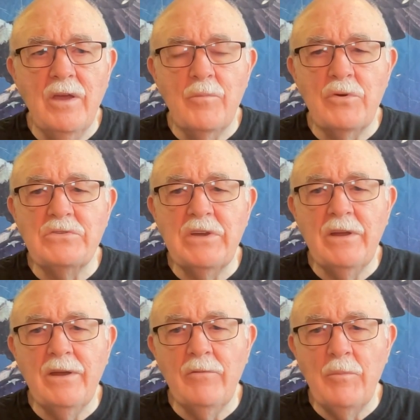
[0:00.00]
I
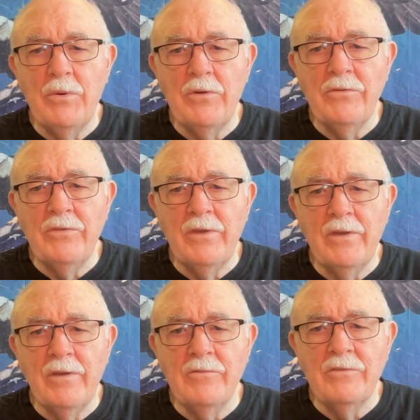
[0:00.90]
appreciate every person that
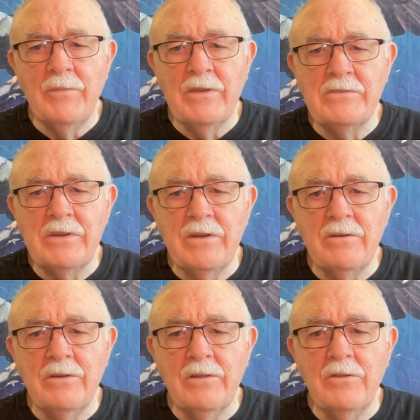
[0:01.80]
comes to my
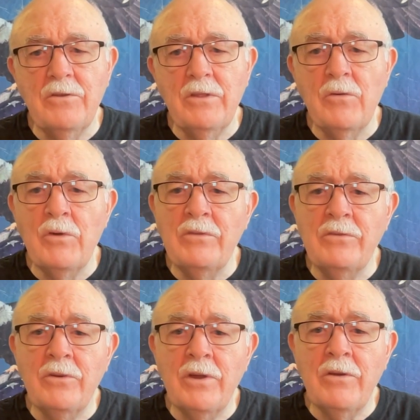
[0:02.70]
channel, including the ones
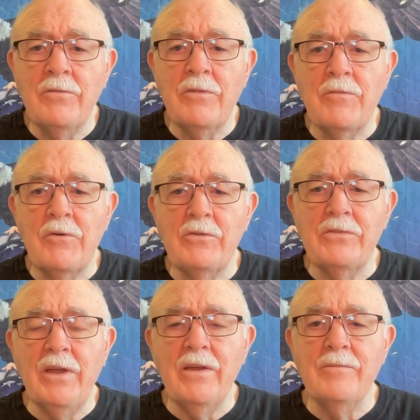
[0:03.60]
that are here for the
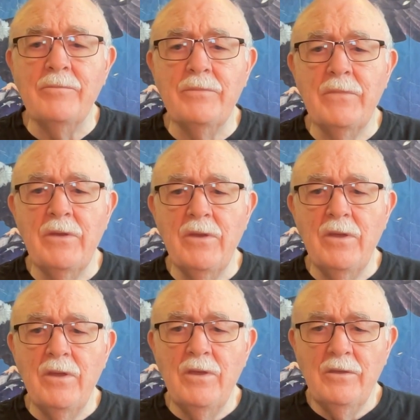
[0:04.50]
first time.
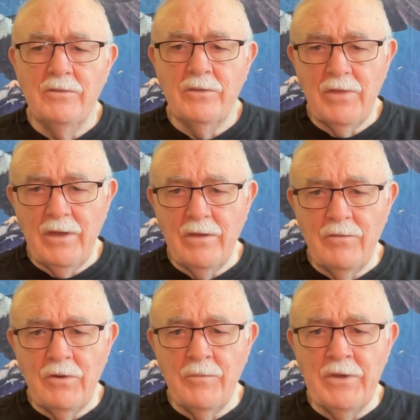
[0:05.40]
So thank you
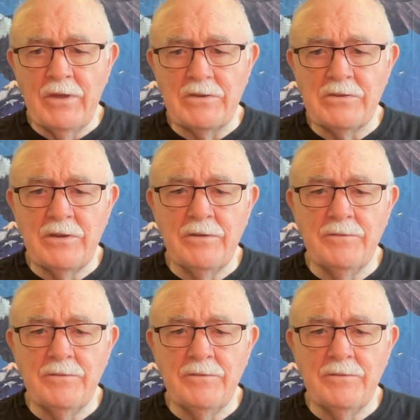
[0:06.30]
very much.